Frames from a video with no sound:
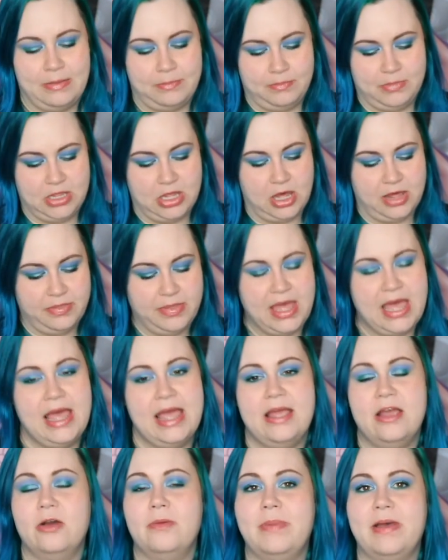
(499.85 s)
Beyond that,
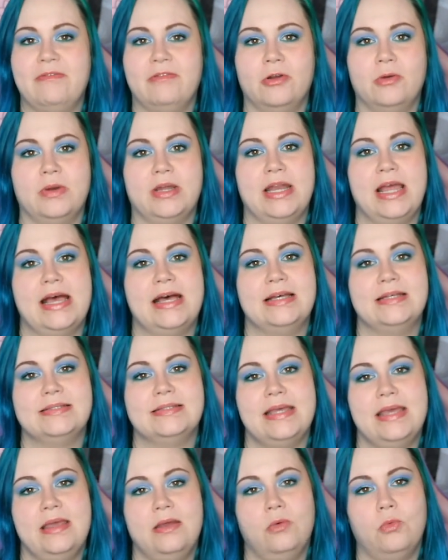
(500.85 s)
I hope everyone has
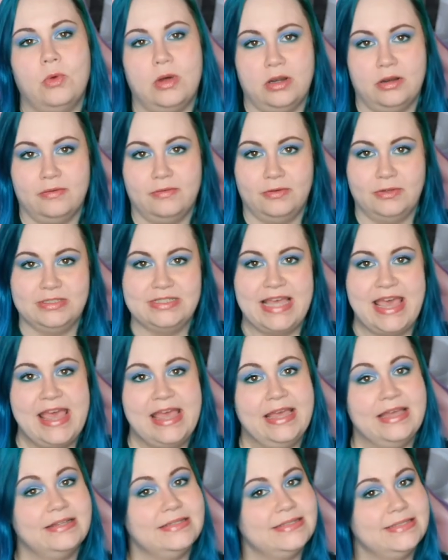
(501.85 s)
a wonderful
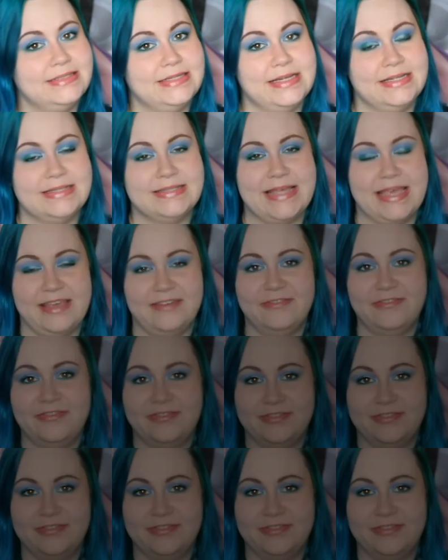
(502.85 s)
day and stay safe.